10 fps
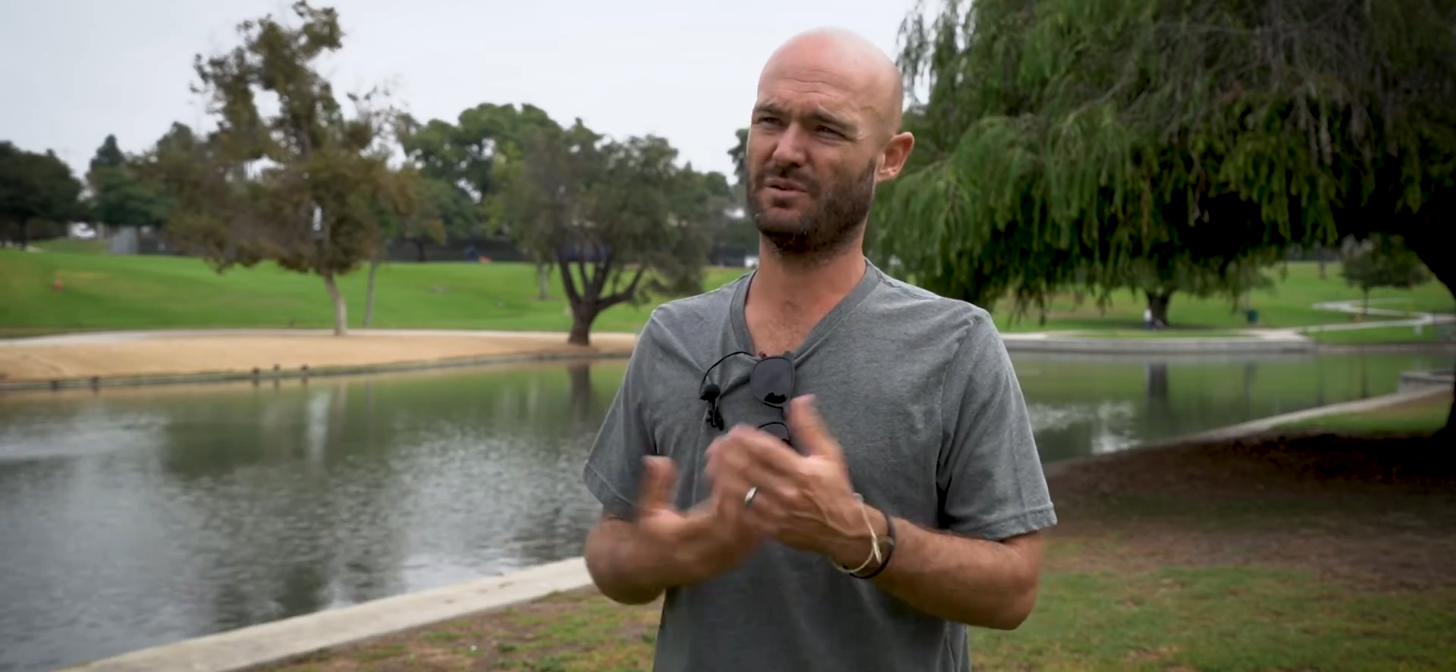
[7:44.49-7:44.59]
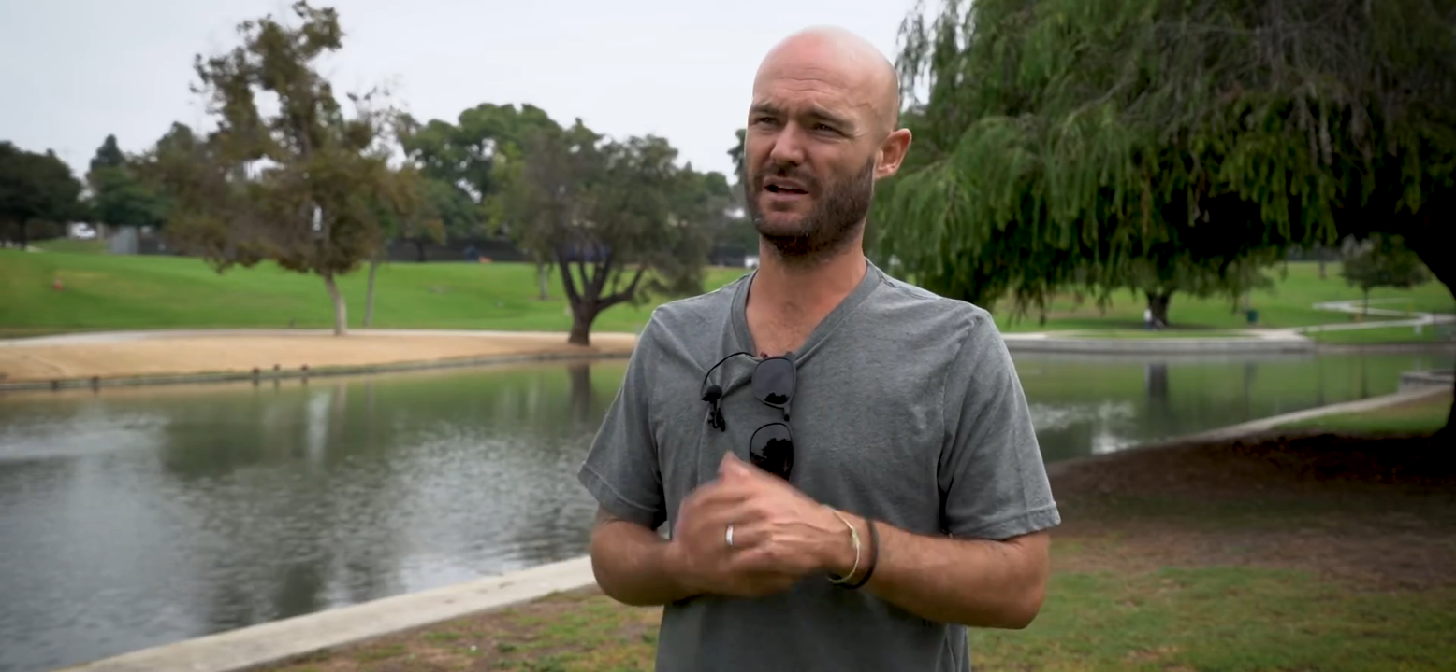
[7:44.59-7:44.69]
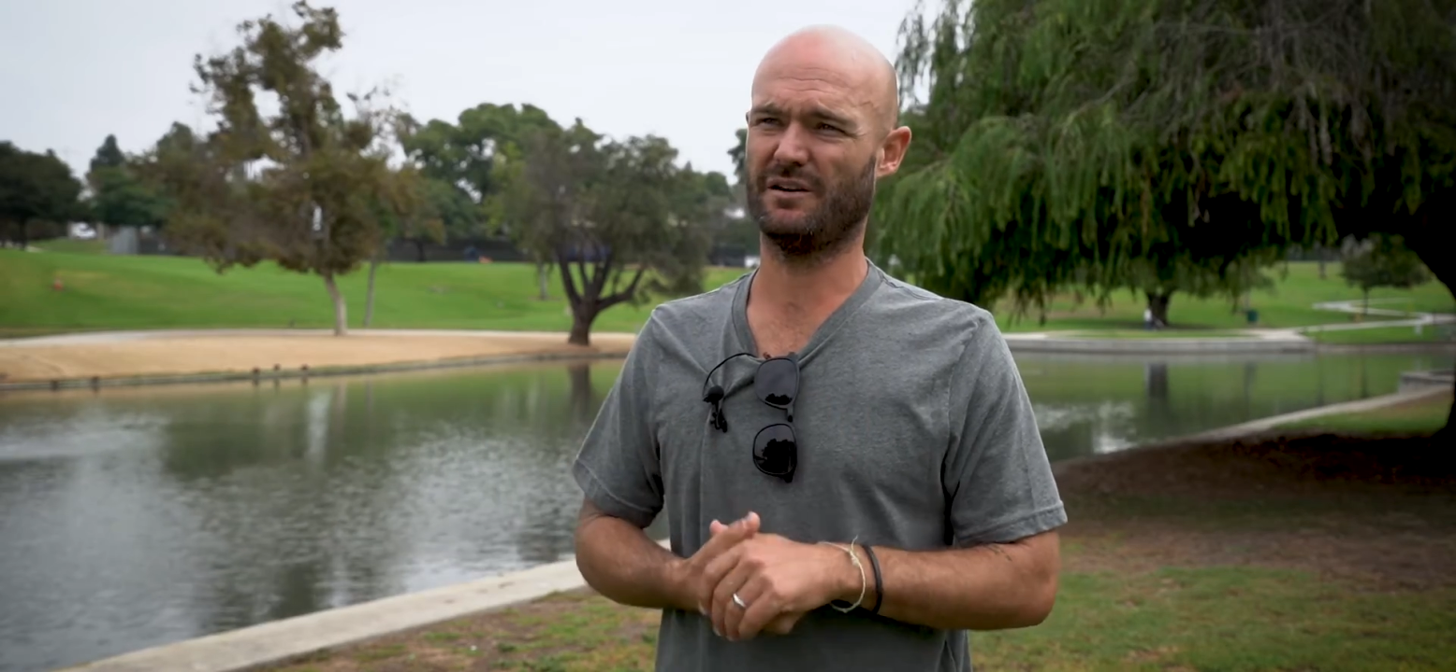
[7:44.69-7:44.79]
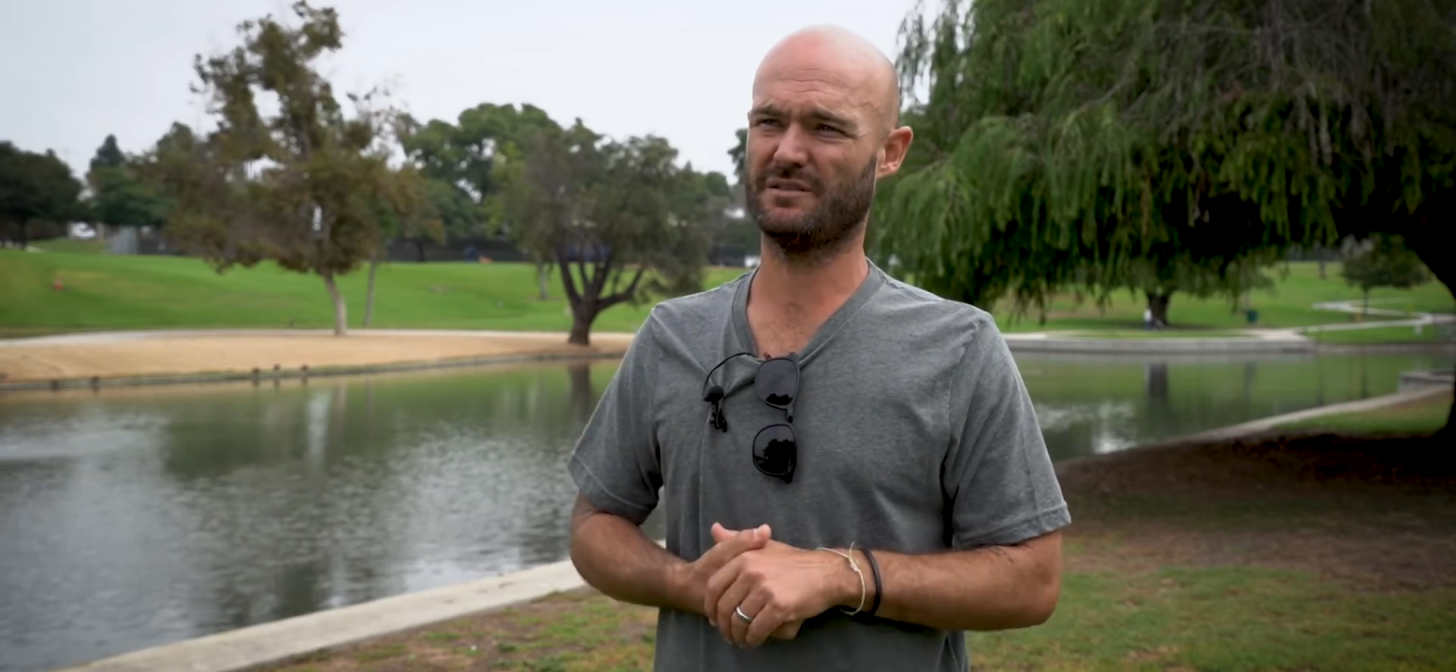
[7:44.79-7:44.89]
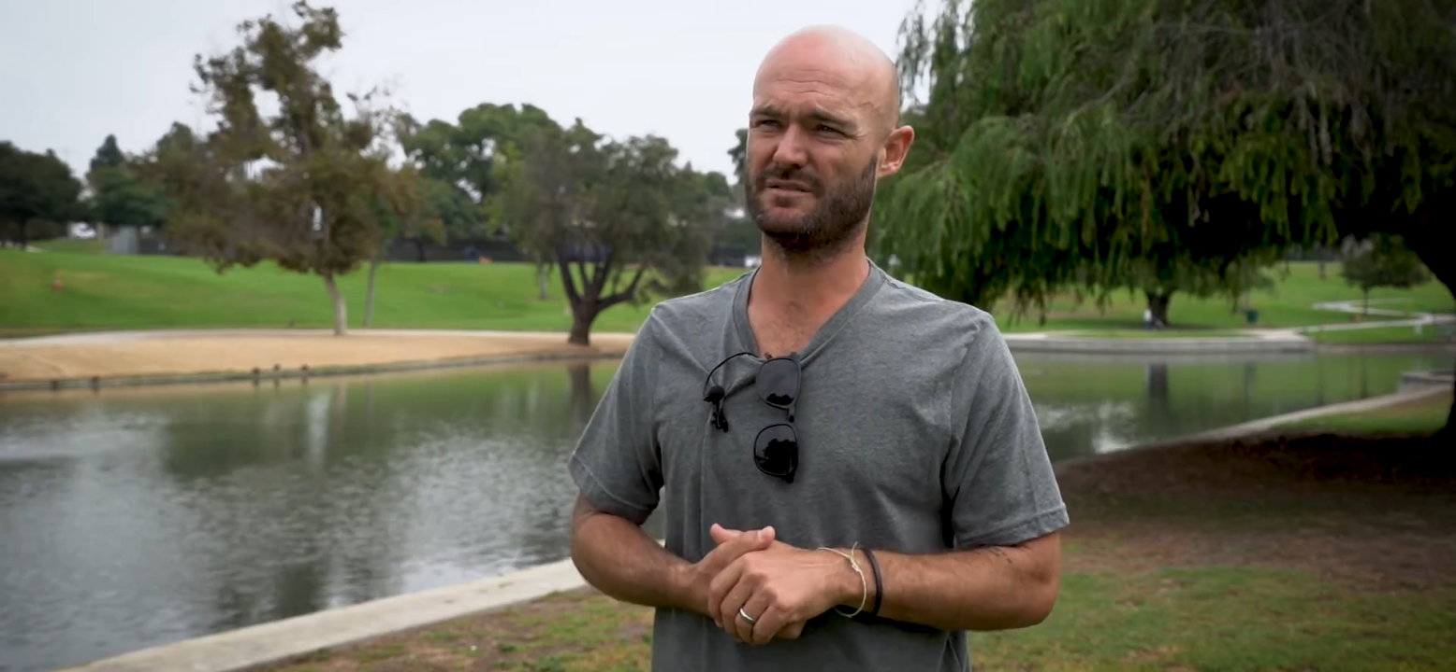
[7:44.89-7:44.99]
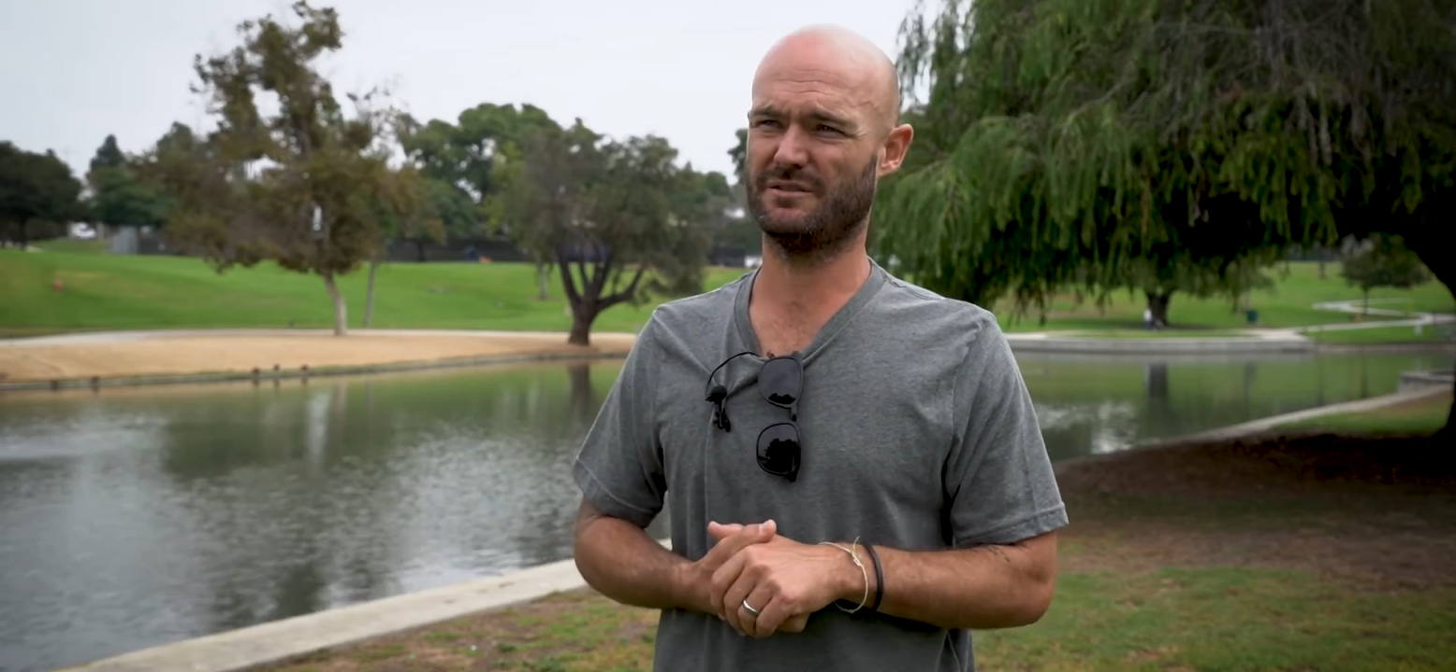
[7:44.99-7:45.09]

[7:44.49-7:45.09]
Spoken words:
players